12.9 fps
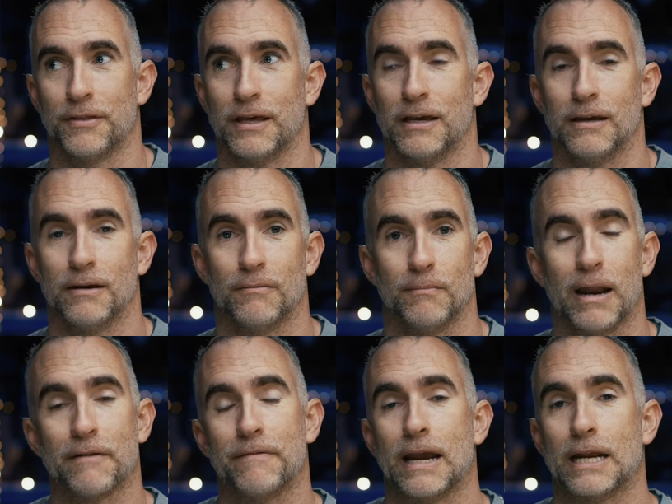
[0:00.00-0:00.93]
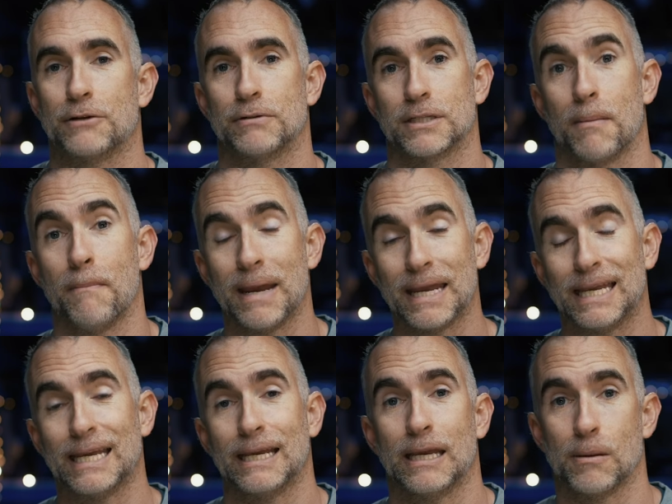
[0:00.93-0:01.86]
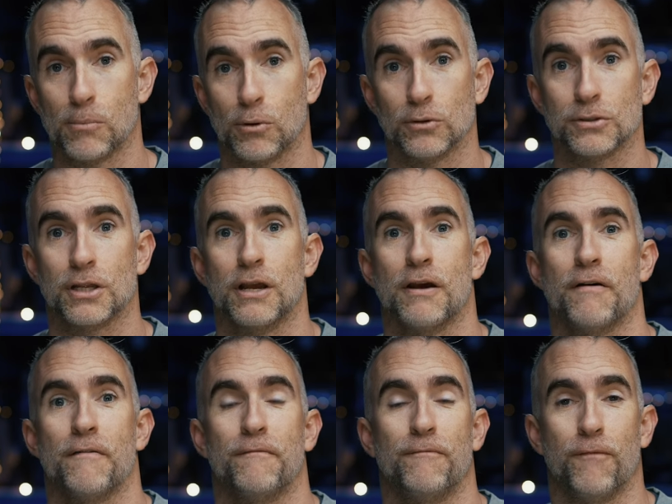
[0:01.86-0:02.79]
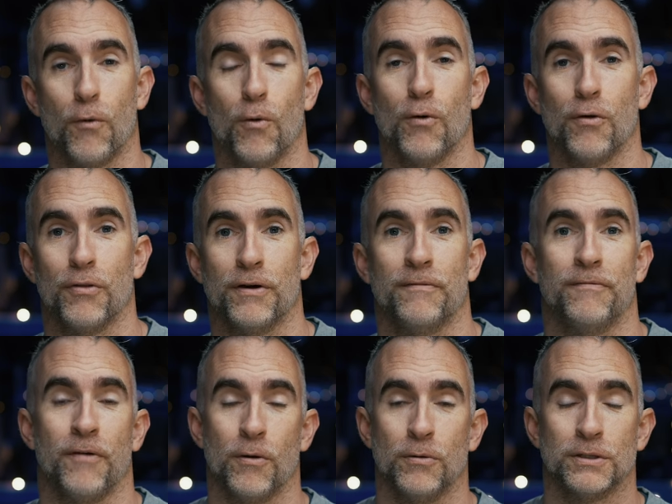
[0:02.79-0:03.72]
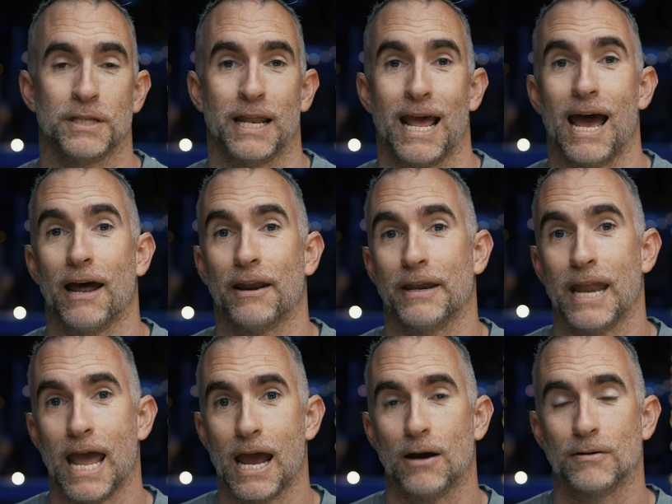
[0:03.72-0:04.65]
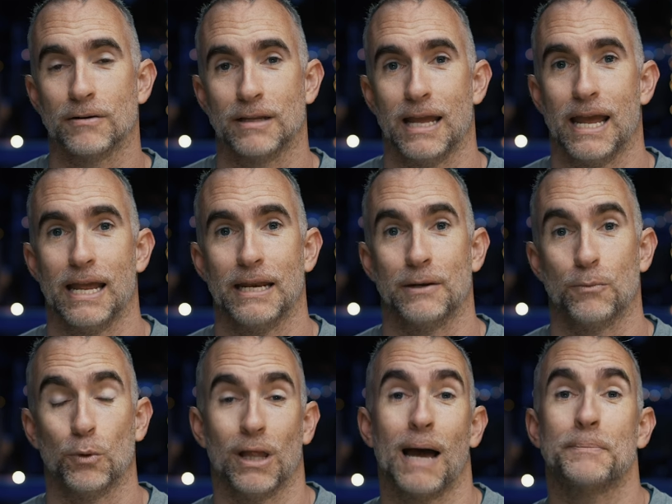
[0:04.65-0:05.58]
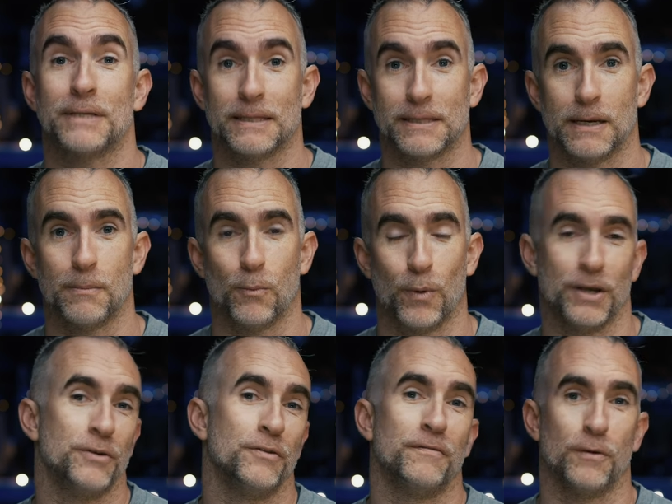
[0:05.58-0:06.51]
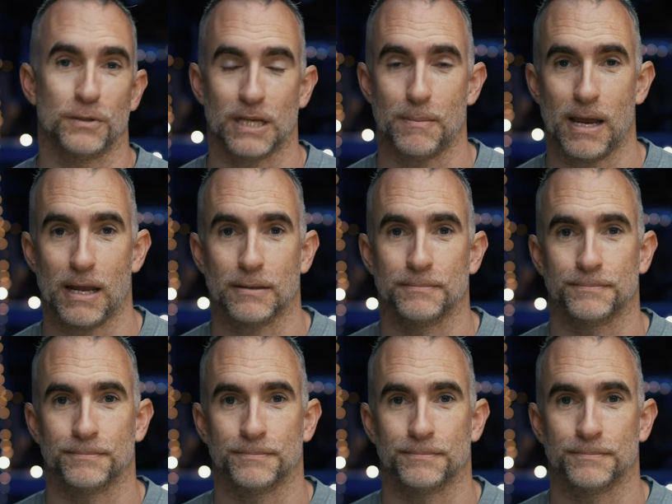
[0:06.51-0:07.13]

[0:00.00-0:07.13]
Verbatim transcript: the manufacturers are making gimbals for the phones that are out now and will update them when new phones come out.